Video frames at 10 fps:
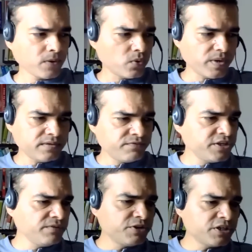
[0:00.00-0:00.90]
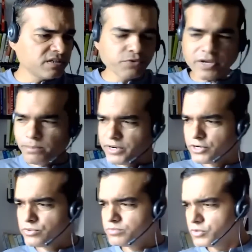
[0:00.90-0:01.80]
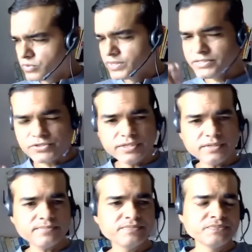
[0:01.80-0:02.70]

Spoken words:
Go and see which is a vocabulary notebook. Go and see.